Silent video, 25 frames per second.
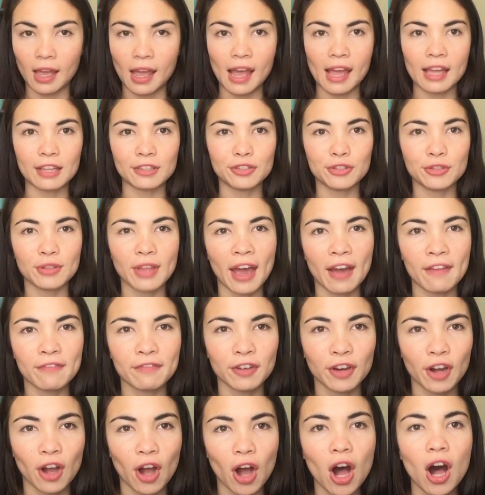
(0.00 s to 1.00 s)
And do that
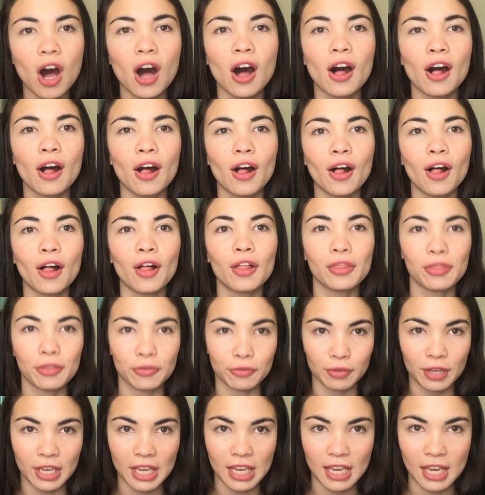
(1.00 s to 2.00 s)
for all
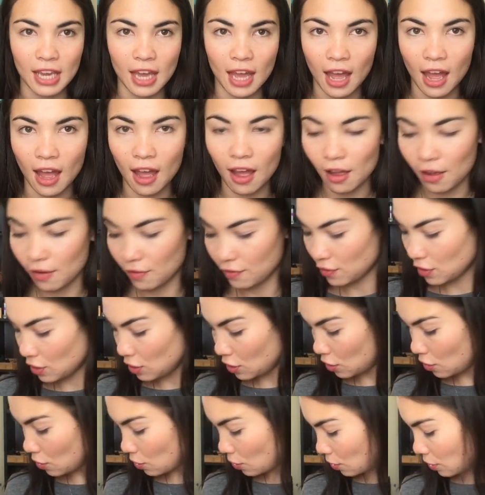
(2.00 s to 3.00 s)
3 of
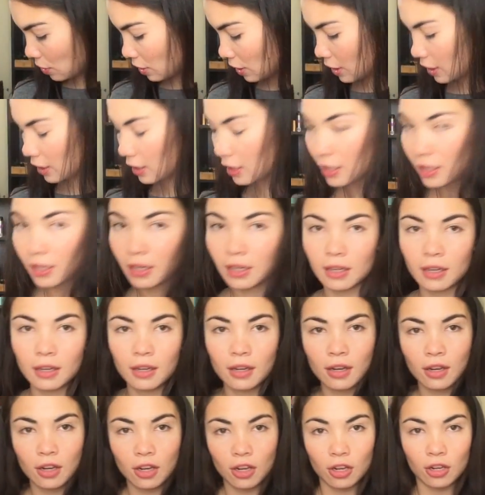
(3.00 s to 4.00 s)
your
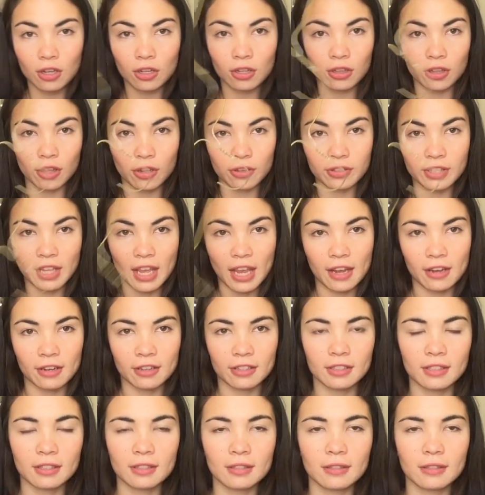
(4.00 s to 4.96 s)
clothes hangers.